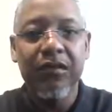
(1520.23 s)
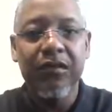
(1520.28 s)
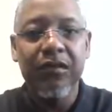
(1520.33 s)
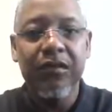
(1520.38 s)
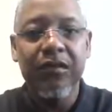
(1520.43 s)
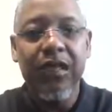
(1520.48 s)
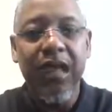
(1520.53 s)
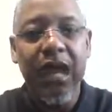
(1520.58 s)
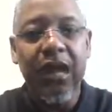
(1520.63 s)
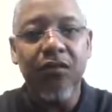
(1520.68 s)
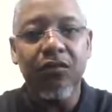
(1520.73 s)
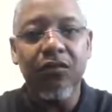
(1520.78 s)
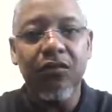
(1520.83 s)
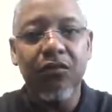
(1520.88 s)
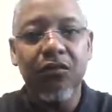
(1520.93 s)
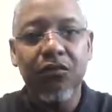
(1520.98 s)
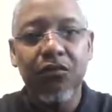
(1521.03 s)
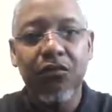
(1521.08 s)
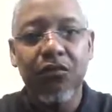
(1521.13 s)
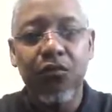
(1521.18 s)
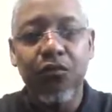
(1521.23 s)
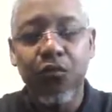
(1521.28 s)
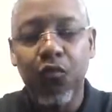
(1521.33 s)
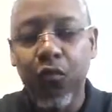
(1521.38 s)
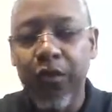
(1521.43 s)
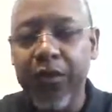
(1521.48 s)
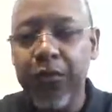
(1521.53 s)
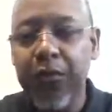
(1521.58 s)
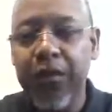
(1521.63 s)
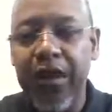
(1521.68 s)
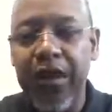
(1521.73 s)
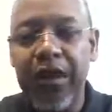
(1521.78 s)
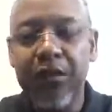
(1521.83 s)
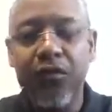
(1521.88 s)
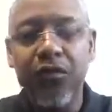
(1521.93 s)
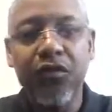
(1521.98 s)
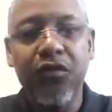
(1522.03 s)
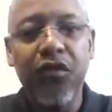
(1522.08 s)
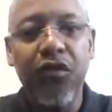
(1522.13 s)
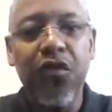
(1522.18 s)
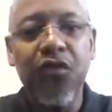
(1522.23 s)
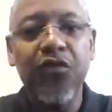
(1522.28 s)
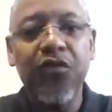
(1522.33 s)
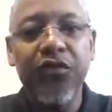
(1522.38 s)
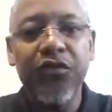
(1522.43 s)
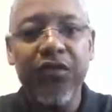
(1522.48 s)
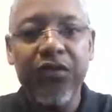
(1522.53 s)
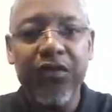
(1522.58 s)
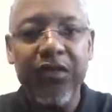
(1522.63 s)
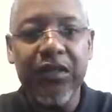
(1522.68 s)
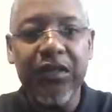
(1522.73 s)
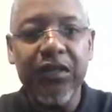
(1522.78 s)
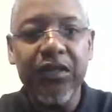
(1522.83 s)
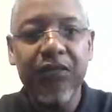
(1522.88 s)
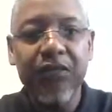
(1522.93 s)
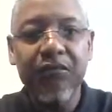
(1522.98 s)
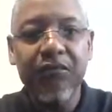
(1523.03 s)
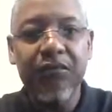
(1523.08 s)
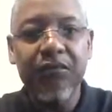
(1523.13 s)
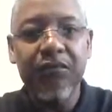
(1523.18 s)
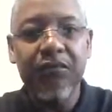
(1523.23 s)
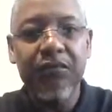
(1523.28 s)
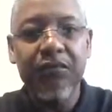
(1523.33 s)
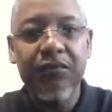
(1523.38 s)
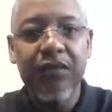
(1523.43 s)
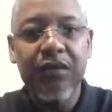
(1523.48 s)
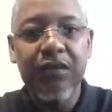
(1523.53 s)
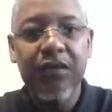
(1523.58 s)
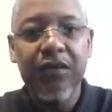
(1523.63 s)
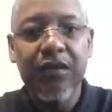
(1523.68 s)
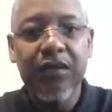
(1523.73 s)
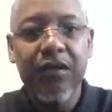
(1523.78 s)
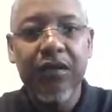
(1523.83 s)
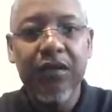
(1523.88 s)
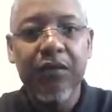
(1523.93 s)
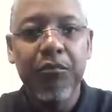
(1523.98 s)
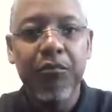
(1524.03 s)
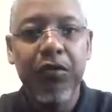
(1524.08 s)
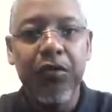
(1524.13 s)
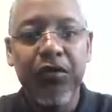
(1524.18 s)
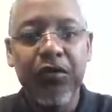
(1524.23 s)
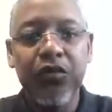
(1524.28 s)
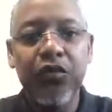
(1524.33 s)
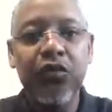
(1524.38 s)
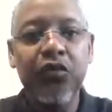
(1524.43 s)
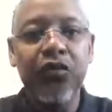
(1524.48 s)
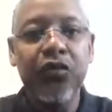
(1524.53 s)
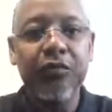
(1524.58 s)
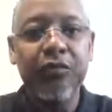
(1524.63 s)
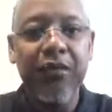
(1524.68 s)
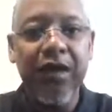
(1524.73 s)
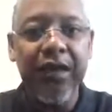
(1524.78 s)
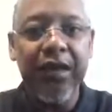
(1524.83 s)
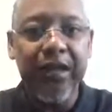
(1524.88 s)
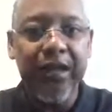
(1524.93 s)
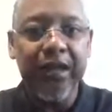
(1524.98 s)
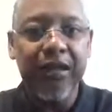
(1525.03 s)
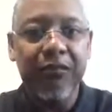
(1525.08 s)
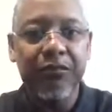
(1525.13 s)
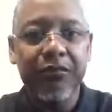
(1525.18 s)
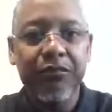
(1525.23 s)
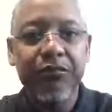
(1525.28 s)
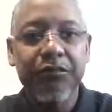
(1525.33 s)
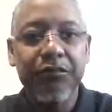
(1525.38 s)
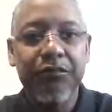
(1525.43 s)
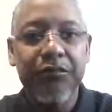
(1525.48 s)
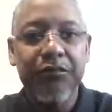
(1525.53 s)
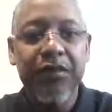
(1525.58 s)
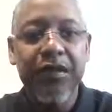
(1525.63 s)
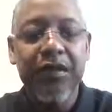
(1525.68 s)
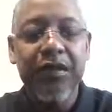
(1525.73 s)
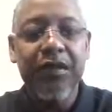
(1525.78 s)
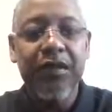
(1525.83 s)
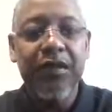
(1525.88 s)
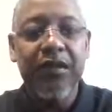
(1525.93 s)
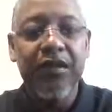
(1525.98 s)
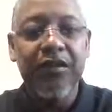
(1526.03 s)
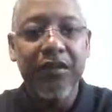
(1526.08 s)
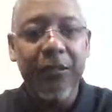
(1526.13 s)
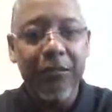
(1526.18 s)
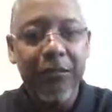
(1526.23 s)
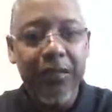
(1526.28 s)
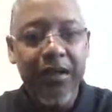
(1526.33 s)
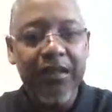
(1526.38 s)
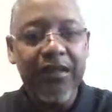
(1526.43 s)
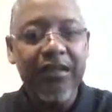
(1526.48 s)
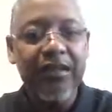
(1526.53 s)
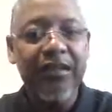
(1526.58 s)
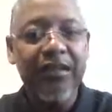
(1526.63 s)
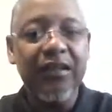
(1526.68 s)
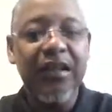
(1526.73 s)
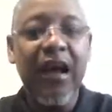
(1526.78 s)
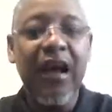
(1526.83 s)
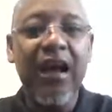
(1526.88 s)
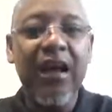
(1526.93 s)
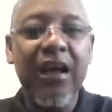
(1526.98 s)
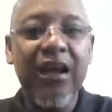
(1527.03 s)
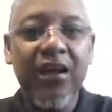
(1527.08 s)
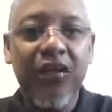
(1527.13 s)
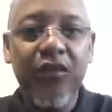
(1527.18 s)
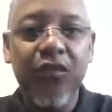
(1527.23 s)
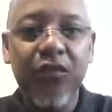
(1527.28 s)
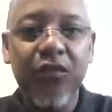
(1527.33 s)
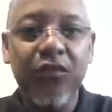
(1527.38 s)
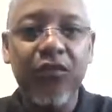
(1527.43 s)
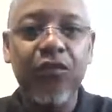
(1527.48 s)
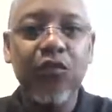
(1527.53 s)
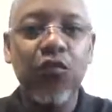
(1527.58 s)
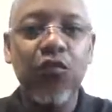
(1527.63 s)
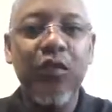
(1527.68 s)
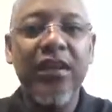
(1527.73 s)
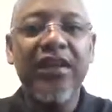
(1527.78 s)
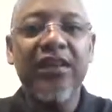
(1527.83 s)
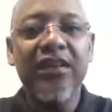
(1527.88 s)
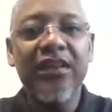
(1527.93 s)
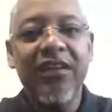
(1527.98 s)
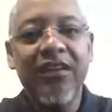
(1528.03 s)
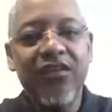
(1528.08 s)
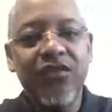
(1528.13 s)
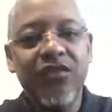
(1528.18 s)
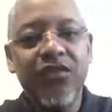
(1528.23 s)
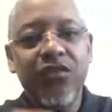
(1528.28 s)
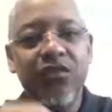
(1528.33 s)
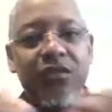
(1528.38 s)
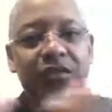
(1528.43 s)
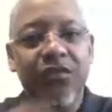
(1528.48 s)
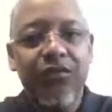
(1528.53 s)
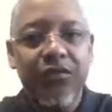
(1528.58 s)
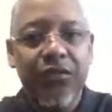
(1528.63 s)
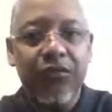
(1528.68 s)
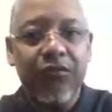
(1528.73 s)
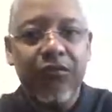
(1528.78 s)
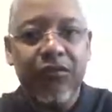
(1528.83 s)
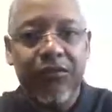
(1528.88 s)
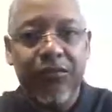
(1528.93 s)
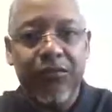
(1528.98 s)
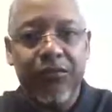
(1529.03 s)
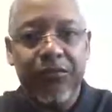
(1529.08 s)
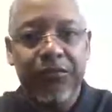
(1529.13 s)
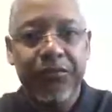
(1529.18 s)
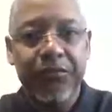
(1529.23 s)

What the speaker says: that we were able to oversee, produced money. The money that I earned went into the church.